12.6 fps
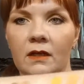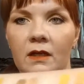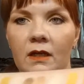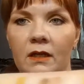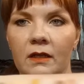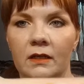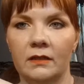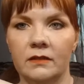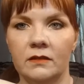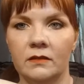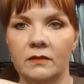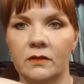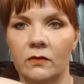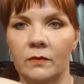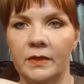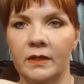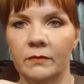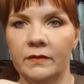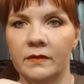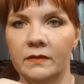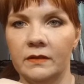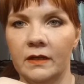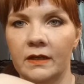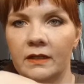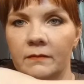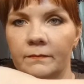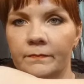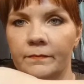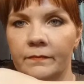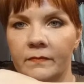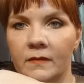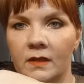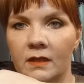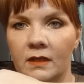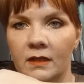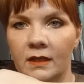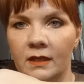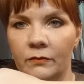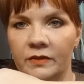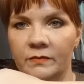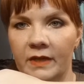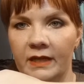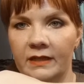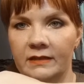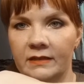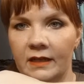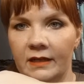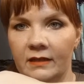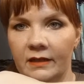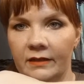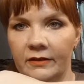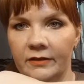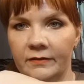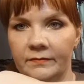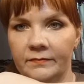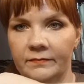And let's go up here with this guy. It was made as an eyeliner.